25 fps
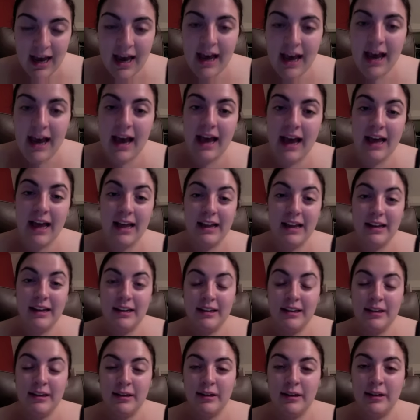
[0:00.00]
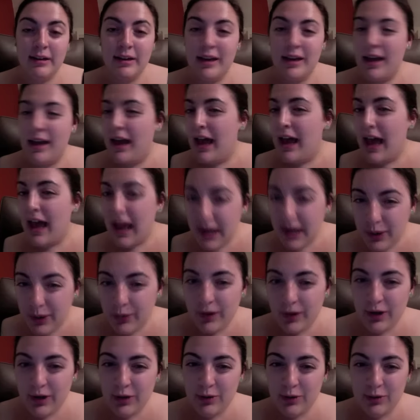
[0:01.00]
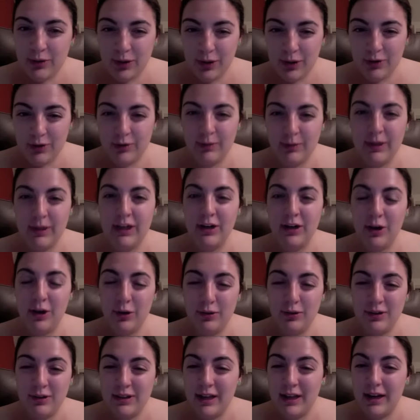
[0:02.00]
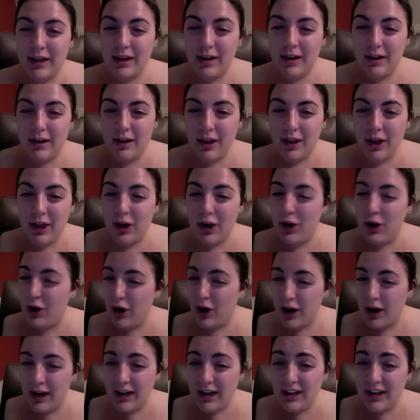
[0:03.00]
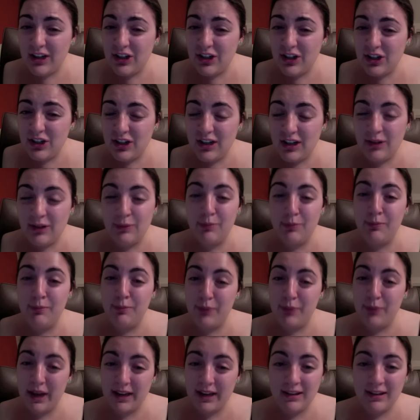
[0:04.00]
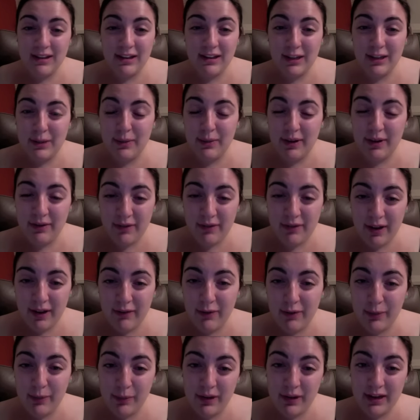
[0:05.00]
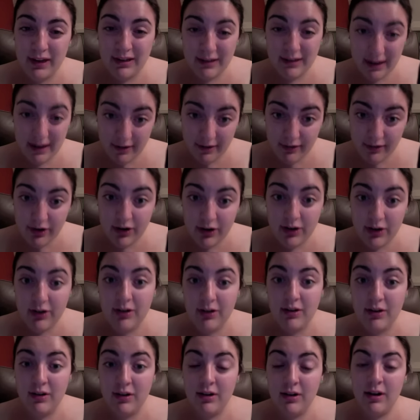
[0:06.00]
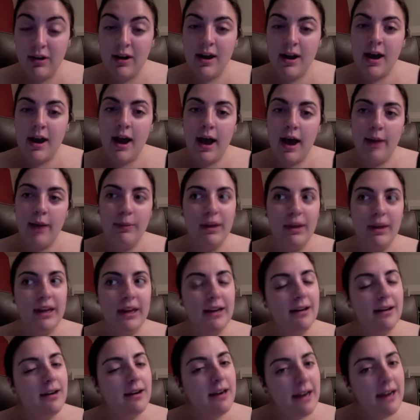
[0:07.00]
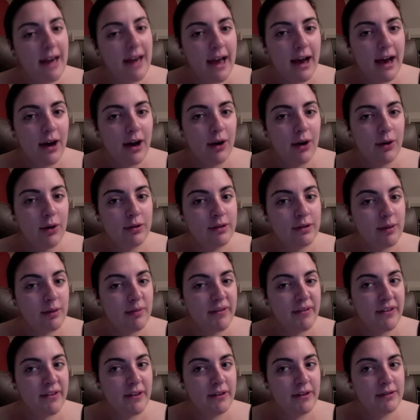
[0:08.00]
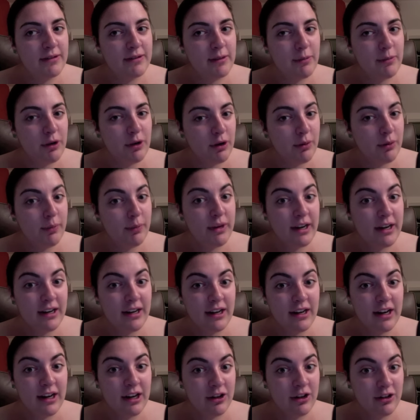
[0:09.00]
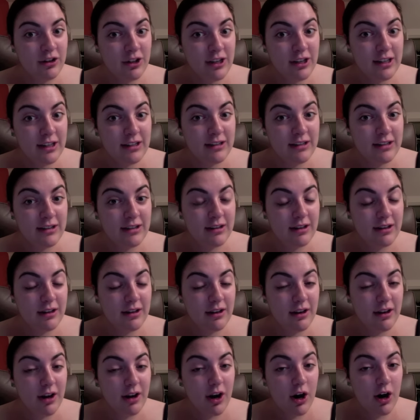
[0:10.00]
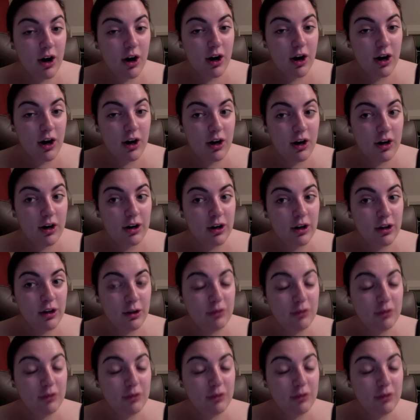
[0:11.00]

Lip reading: And anyone who knows me knows that the cottage is basically my favorite place ever. I mean, now some European countries are close